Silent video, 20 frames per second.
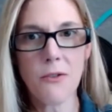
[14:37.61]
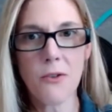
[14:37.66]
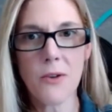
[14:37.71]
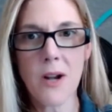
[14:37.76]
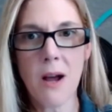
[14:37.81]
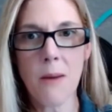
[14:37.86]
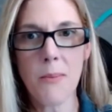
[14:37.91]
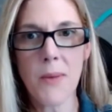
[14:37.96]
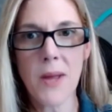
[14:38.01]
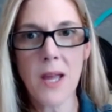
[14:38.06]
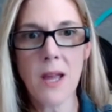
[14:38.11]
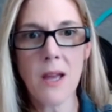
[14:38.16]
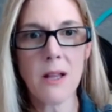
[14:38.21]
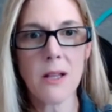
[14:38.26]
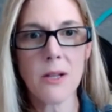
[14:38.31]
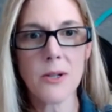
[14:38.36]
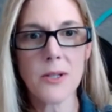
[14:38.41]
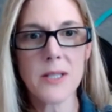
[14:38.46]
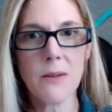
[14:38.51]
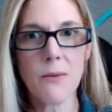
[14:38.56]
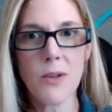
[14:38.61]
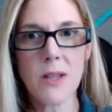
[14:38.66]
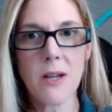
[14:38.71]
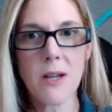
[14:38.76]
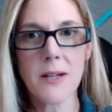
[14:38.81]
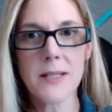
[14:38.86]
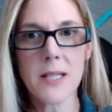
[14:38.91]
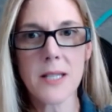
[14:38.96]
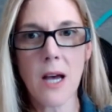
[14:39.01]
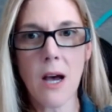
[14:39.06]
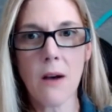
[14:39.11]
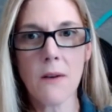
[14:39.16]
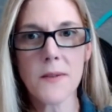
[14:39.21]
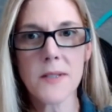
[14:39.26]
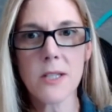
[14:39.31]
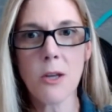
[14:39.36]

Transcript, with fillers: we're not being inclusive with ourselves?